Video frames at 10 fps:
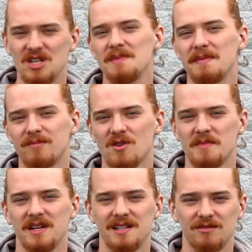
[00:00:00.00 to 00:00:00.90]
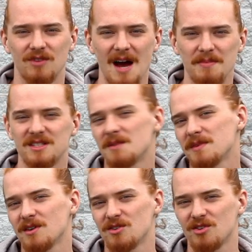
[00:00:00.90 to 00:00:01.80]
cheap improvement is wrapping
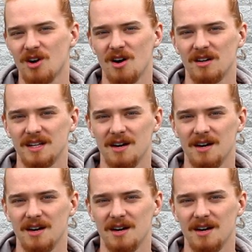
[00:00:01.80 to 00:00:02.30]
something on your car.